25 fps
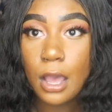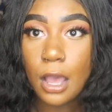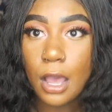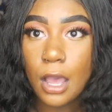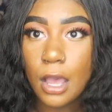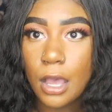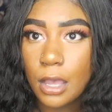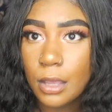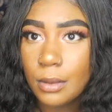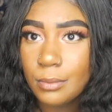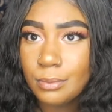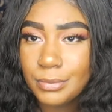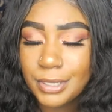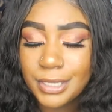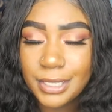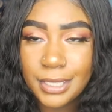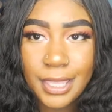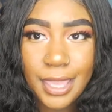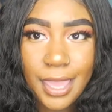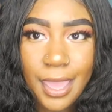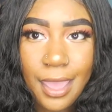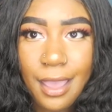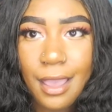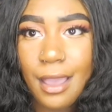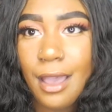
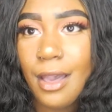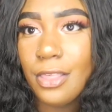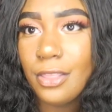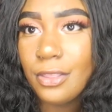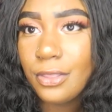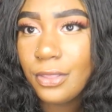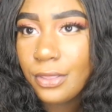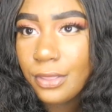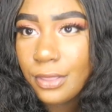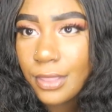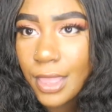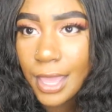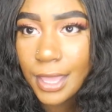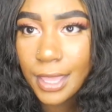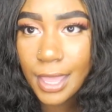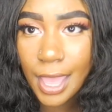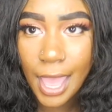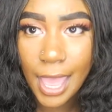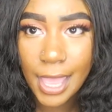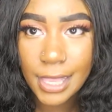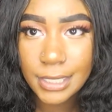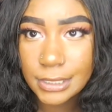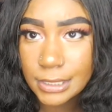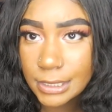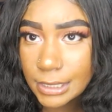But yeah, other than that,
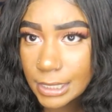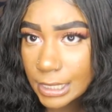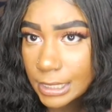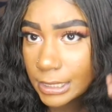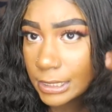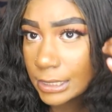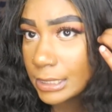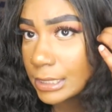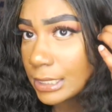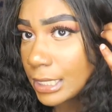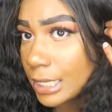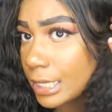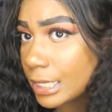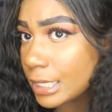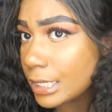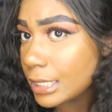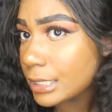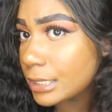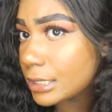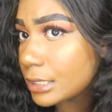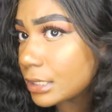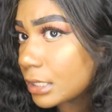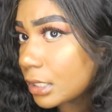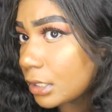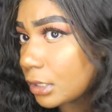guys, this
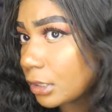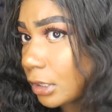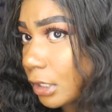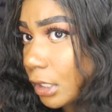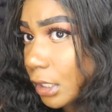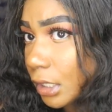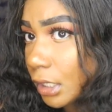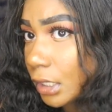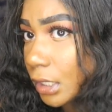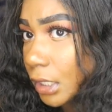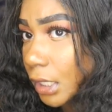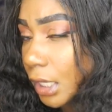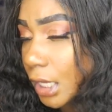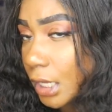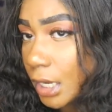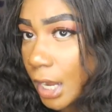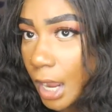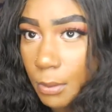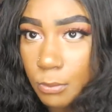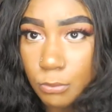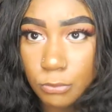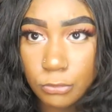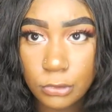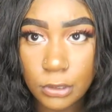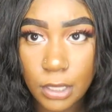is the look, and
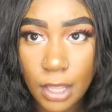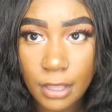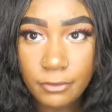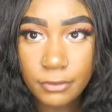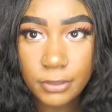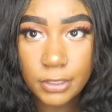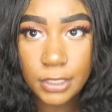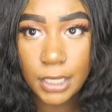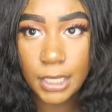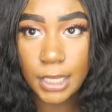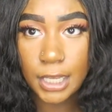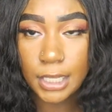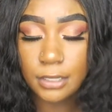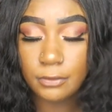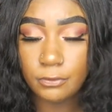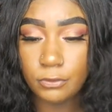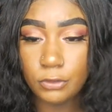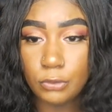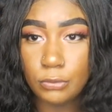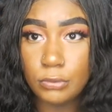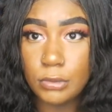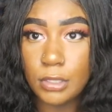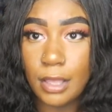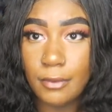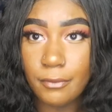I'm loving it. And if
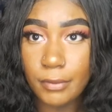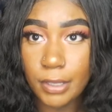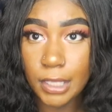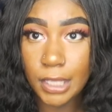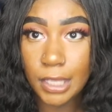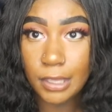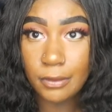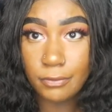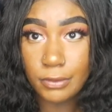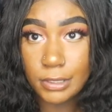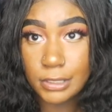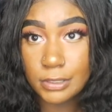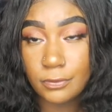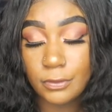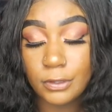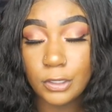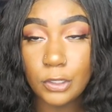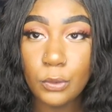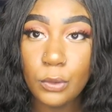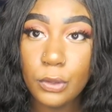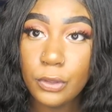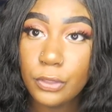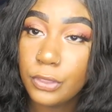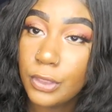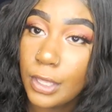you love it, give this
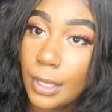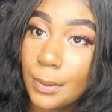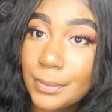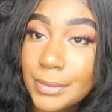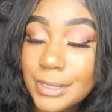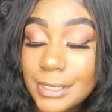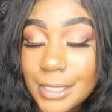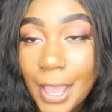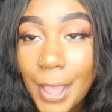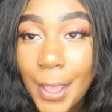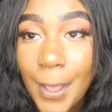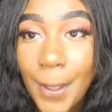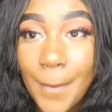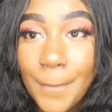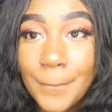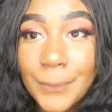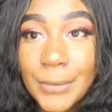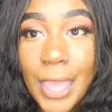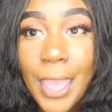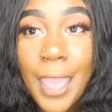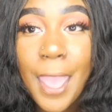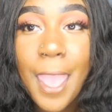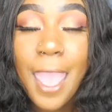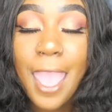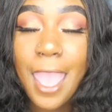video a thumbs up,
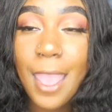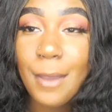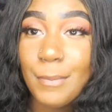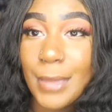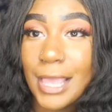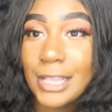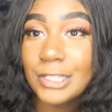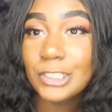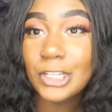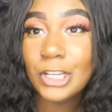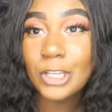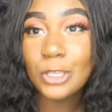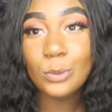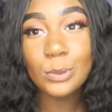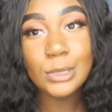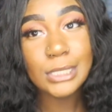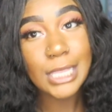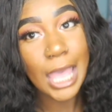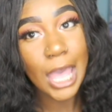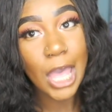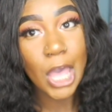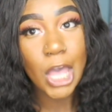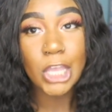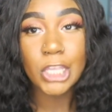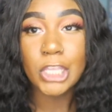and make sure you
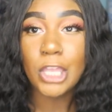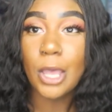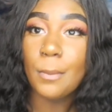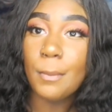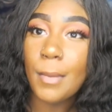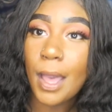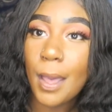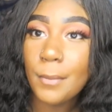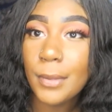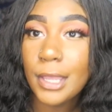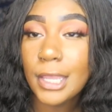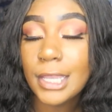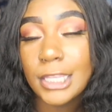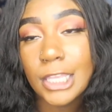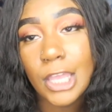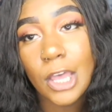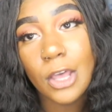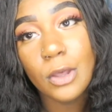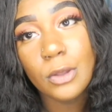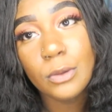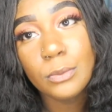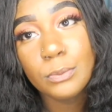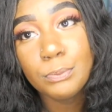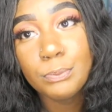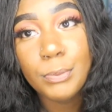tell your mama,
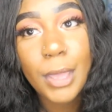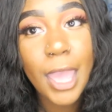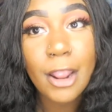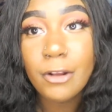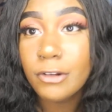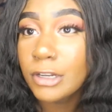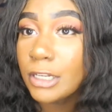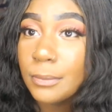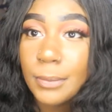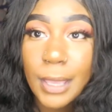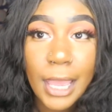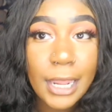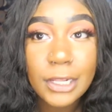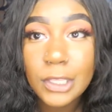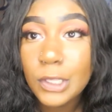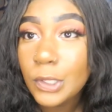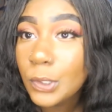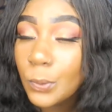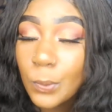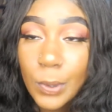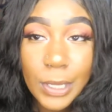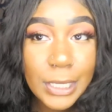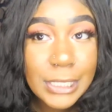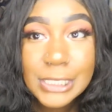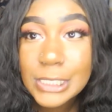y'all, everybody
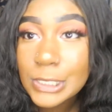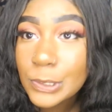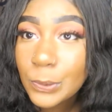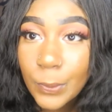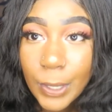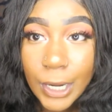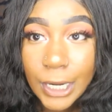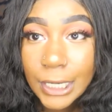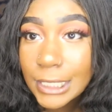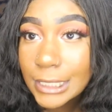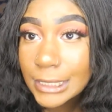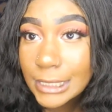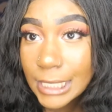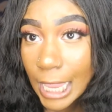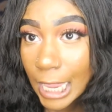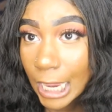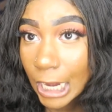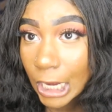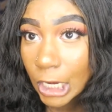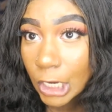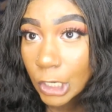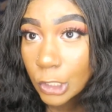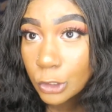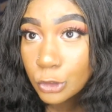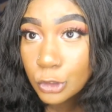who wants to wear this
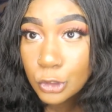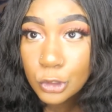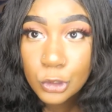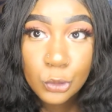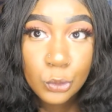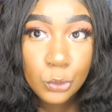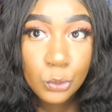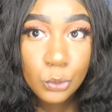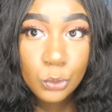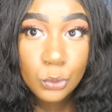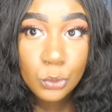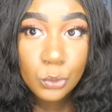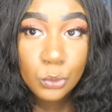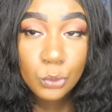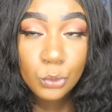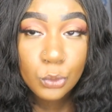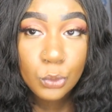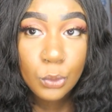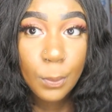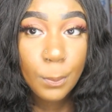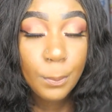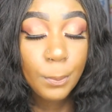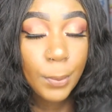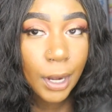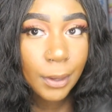hair
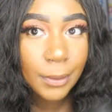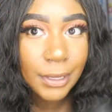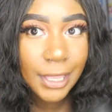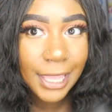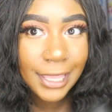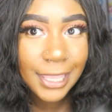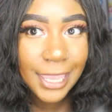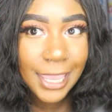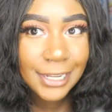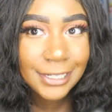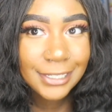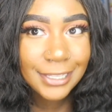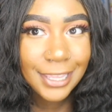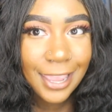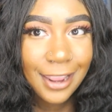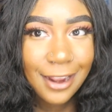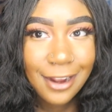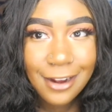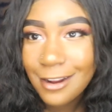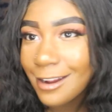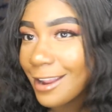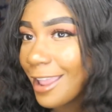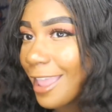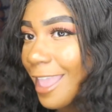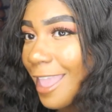to Barbie Eye Candy
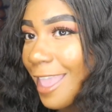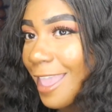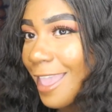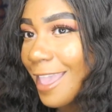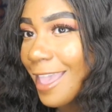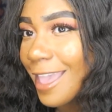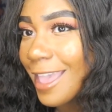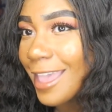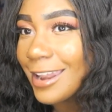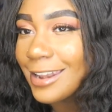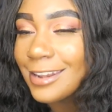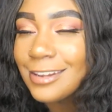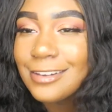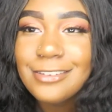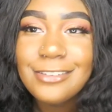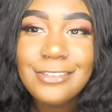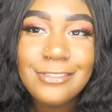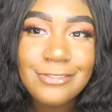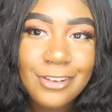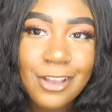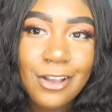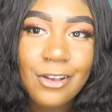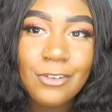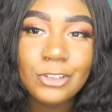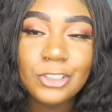Hair, and,
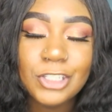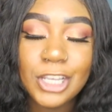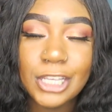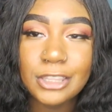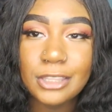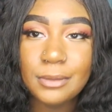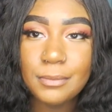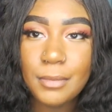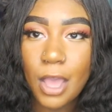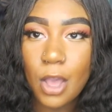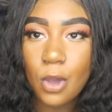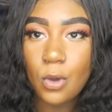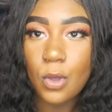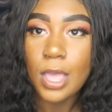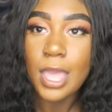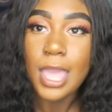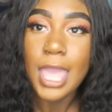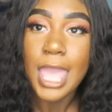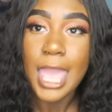you know, check them out.